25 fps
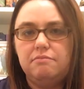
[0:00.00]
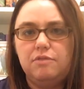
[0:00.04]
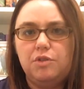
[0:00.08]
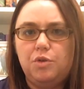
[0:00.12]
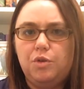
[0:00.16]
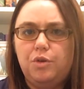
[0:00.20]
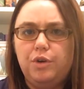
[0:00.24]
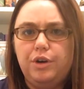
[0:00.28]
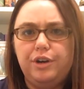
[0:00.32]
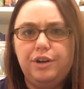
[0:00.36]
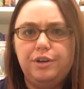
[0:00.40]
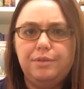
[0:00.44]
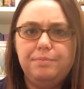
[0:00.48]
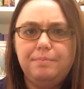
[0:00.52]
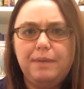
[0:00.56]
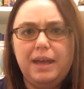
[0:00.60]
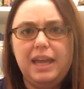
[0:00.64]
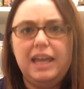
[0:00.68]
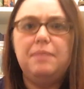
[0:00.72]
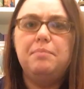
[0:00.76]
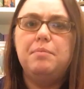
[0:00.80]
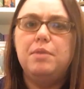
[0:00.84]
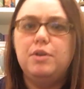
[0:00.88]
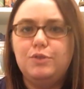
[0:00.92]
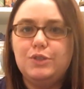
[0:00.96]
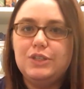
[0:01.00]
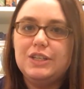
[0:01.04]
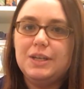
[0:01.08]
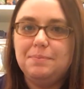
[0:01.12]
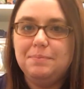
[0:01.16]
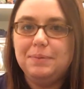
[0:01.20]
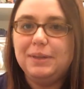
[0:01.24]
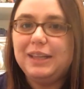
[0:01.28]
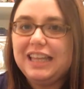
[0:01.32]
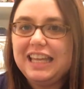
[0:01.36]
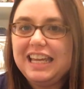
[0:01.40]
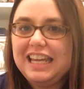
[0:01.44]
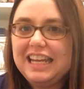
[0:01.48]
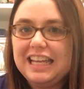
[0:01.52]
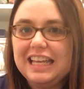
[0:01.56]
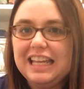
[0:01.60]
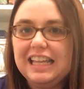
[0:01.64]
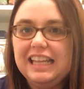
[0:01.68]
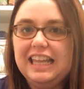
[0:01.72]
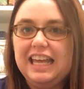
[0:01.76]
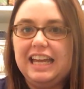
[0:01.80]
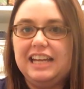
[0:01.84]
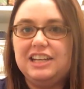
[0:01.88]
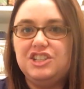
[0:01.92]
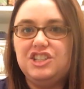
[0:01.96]
or my most complete
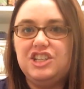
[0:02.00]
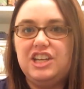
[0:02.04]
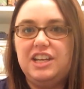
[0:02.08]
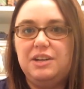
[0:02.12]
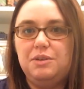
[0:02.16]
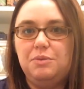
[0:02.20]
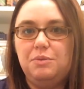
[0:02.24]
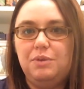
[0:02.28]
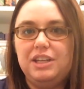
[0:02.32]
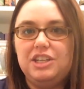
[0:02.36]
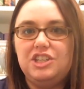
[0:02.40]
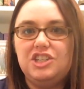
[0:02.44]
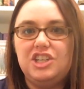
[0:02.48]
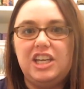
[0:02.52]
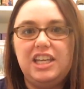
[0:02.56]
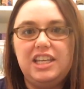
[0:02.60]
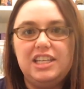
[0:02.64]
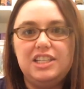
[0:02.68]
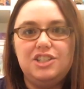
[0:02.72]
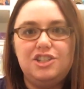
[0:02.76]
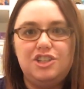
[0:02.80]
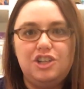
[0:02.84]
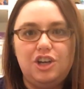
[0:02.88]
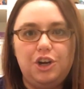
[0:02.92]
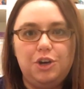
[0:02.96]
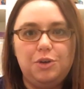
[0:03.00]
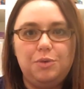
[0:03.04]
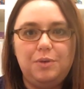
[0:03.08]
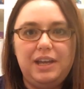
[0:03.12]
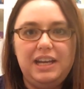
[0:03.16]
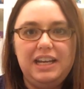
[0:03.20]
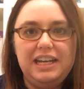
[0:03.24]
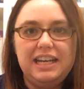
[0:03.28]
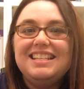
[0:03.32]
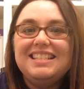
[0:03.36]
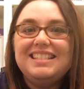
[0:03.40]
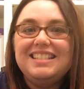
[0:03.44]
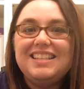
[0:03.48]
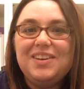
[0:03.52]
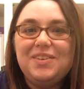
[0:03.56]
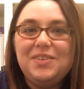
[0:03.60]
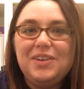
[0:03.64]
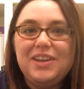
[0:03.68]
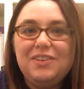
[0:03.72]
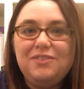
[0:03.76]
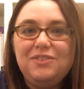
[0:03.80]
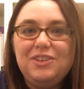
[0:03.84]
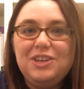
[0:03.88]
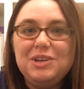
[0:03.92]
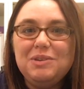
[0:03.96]
collection, which is Darkwing Duck. So
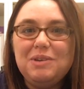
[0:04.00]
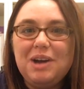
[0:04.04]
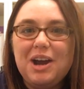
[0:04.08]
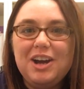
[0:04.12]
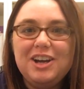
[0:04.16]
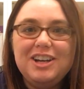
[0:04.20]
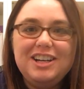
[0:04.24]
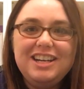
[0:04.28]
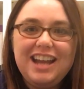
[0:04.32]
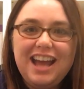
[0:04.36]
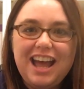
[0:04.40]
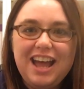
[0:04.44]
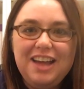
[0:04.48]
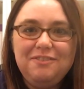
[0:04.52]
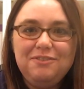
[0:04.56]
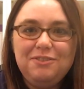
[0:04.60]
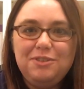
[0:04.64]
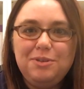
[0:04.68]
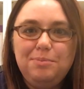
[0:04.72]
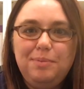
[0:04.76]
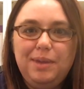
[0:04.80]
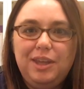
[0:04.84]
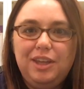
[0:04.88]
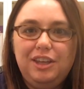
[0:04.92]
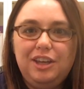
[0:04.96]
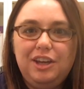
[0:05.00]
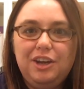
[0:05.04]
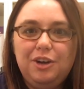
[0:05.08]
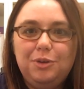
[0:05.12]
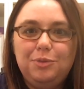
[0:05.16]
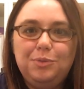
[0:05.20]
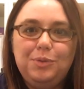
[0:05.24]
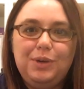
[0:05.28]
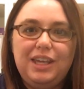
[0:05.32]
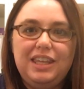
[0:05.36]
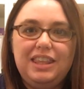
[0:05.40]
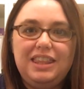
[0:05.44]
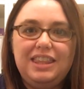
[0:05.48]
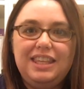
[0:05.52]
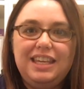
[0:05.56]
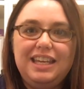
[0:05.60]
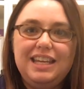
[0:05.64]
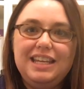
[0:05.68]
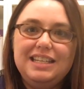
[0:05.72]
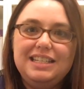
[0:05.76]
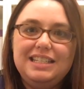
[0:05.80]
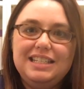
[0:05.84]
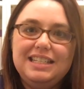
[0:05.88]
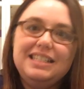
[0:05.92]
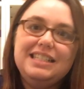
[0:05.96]
if you are not familiar with
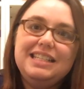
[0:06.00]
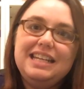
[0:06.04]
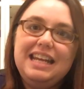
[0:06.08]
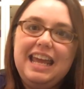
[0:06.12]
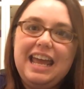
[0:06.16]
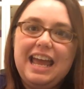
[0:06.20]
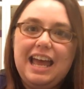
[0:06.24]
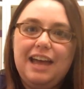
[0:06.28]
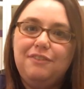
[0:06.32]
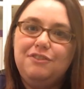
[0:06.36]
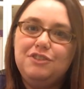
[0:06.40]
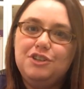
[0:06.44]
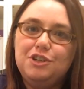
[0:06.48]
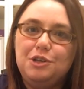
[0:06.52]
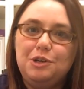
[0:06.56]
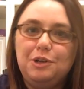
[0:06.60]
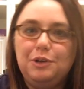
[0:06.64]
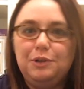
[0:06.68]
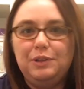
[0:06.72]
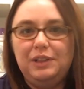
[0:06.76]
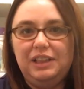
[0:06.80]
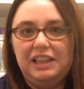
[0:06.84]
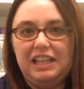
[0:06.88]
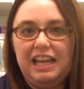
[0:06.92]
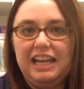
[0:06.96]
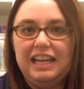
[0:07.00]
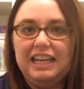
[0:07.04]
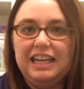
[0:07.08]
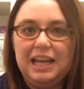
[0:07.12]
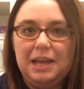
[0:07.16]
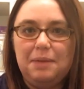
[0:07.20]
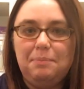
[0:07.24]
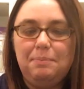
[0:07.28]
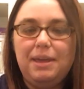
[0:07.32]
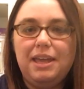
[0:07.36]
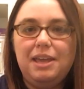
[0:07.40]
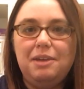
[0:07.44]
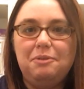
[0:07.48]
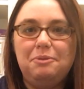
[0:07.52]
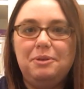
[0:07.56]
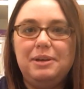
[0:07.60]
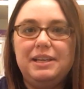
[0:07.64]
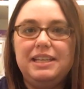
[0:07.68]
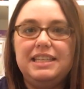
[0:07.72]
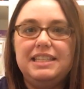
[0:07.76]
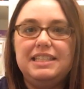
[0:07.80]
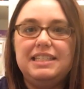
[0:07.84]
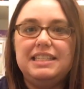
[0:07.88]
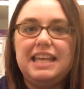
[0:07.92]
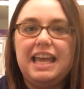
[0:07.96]
the Disney Afternoon lineup, it
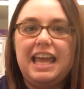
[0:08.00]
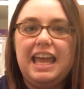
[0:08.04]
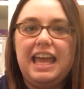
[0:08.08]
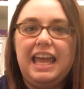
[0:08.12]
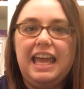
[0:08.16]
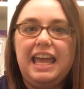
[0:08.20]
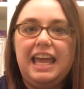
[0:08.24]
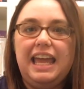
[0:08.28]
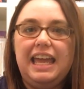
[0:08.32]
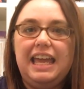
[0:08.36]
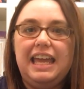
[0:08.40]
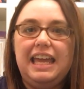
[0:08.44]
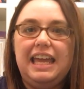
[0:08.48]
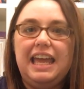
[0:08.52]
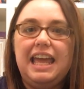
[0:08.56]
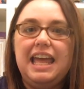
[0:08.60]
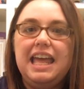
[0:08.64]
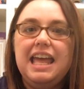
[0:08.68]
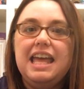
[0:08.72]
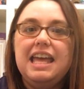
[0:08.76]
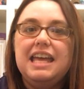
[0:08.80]
was a